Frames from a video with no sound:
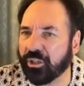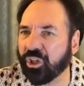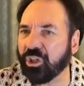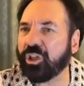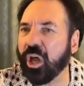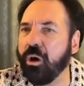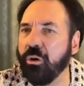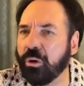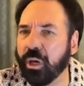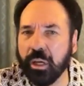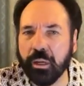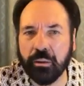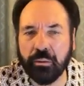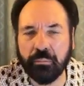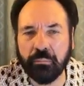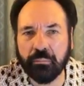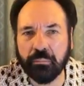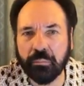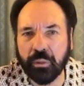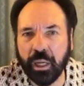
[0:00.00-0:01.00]
It's a
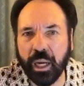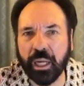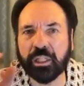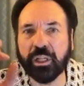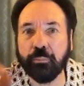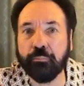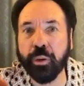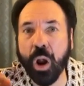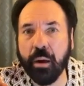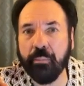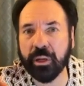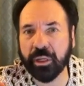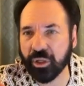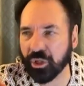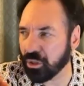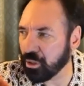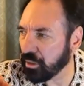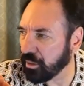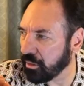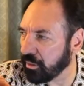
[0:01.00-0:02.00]
token. It's a
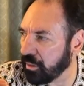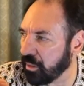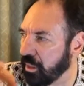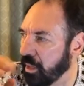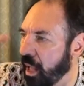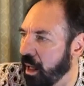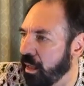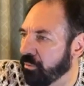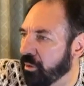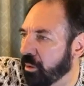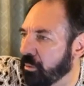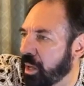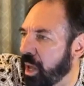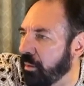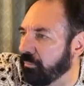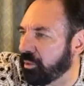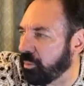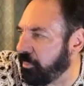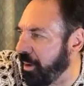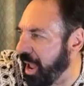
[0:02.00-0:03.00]
promise that
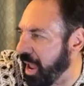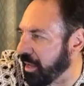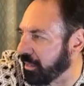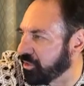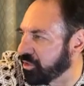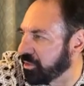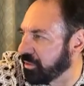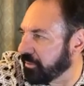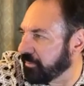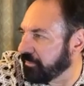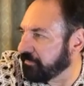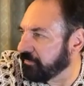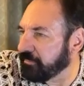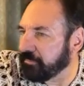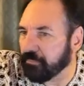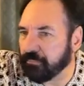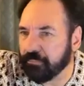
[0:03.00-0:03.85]
will come to pass.